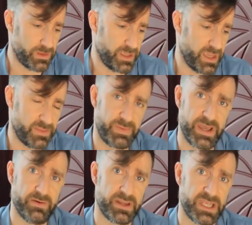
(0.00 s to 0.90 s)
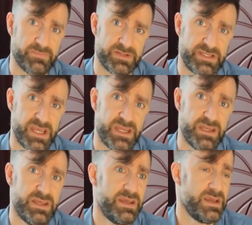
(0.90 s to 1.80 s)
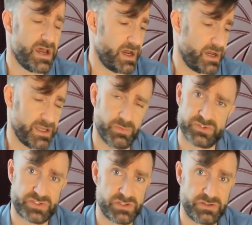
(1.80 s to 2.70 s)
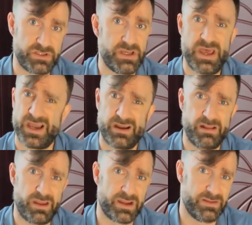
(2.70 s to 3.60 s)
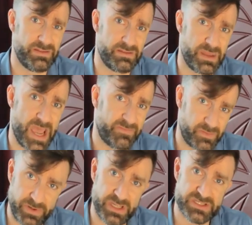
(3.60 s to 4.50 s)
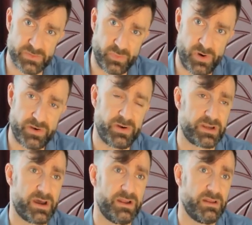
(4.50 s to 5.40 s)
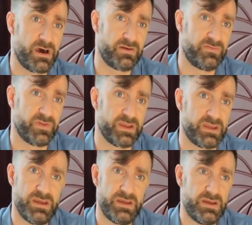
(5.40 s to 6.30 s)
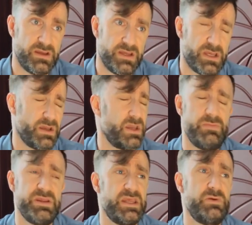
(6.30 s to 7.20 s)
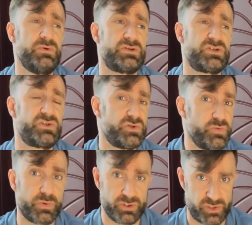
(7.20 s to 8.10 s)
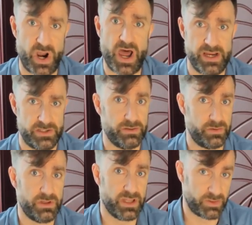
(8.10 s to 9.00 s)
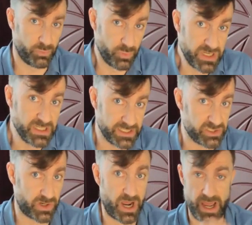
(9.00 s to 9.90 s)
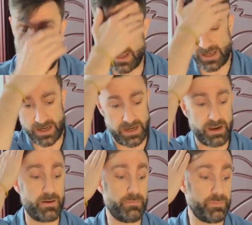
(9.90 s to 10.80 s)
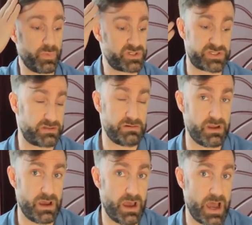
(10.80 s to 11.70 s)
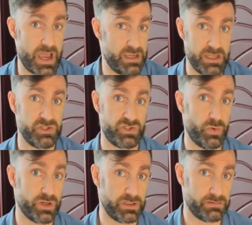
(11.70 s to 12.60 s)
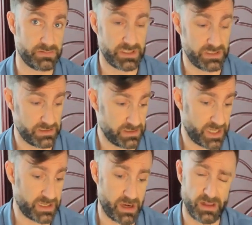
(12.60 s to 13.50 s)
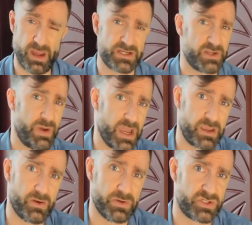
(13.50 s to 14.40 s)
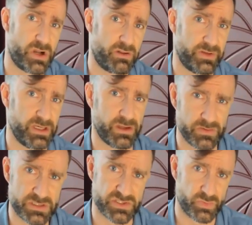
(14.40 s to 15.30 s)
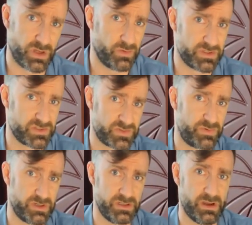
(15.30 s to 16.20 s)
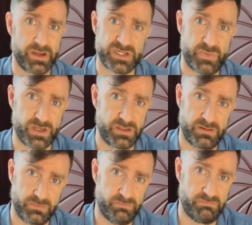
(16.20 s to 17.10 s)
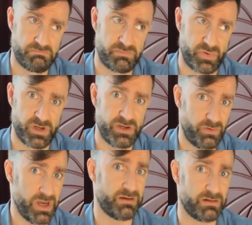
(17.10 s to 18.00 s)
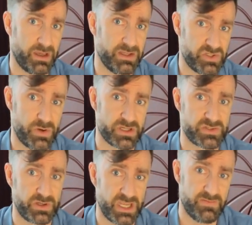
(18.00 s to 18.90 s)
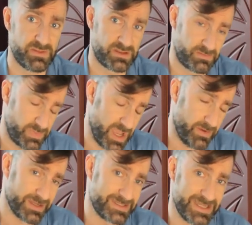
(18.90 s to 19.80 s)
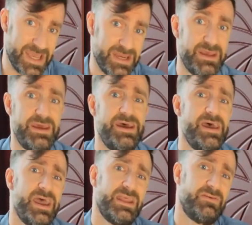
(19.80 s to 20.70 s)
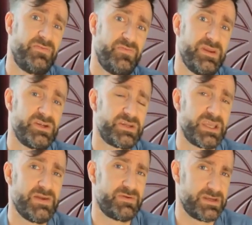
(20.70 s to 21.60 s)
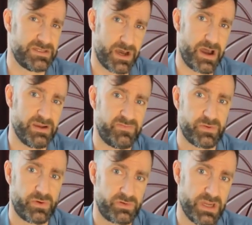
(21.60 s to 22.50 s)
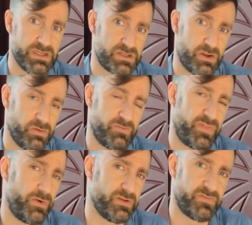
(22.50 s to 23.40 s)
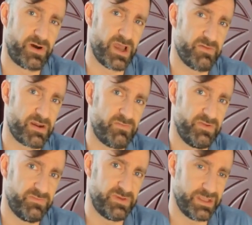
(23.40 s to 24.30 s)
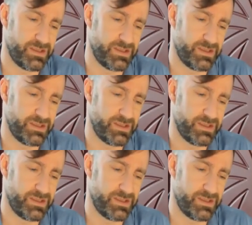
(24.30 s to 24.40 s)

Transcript: Yeah, the palate, I gave it 10. It was good. I got a lot of, after putting in some water, I got a lot of it was super dry, dude. Like really dry. And which I enjoyed. And I got a lot of tobacco and chocolatey notes as well, which was pretty unexpected and pretty great. I enjoyed it. So I gave the palate a 10, and the finish I gave it a 9, so a grand total of 35 out of 50.